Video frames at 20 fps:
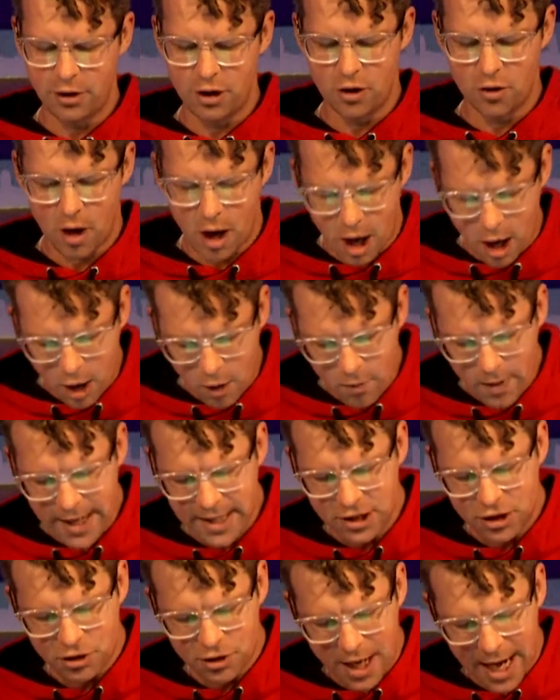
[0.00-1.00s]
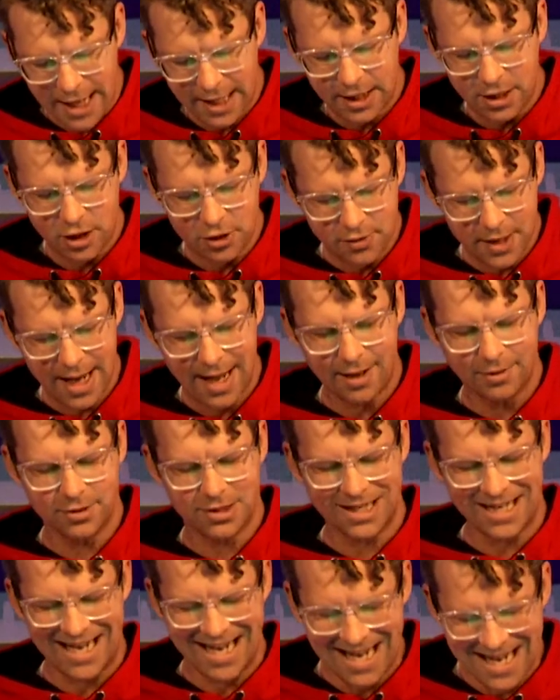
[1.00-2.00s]
you, always dragging you down
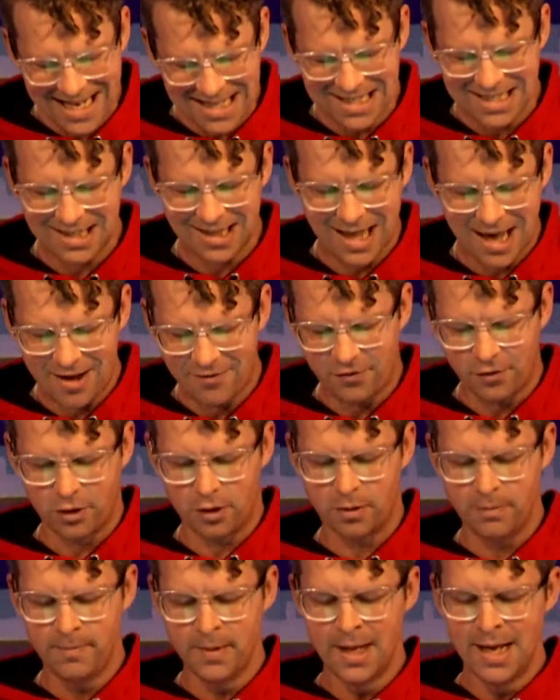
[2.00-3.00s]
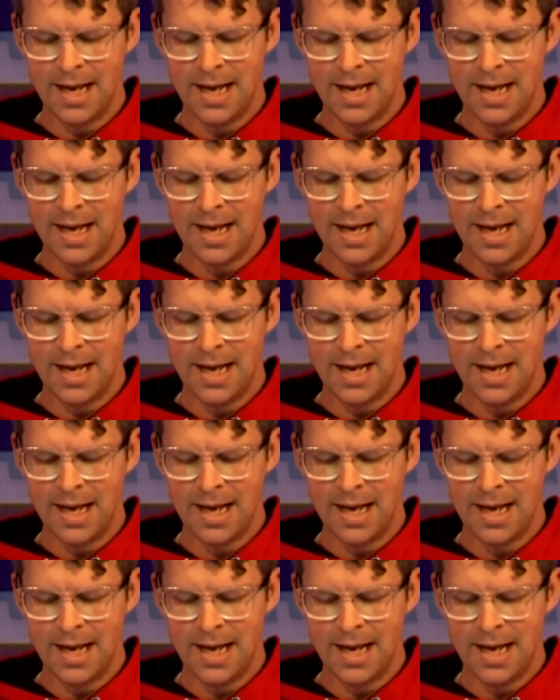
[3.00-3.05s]
to its level